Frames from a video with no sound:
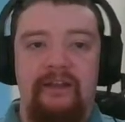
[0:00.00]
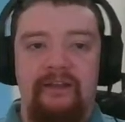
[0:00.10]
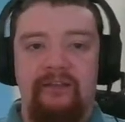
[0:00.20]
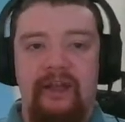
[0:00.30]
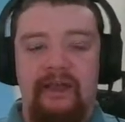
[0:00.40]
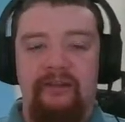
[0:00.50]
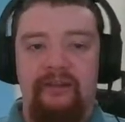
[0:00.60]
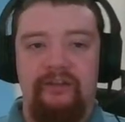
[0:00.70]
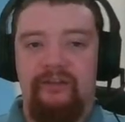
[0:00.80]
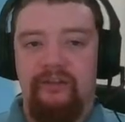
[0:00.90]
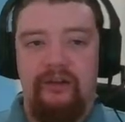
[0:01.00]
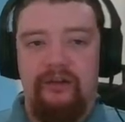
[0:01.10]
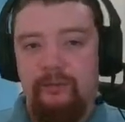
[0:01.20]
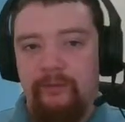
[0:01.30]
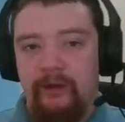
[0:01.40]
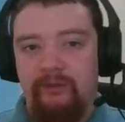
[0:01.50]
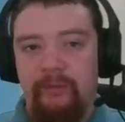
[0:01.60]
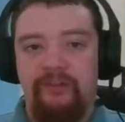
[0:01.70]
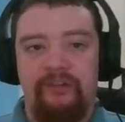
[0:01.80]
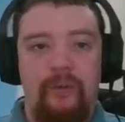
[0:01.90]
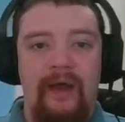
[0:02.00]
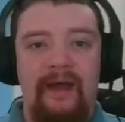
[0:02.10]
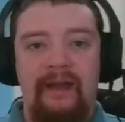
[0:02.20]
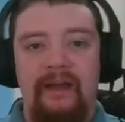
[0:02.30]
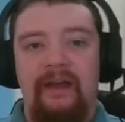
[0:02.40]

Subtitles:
This knight is on a rubbish square,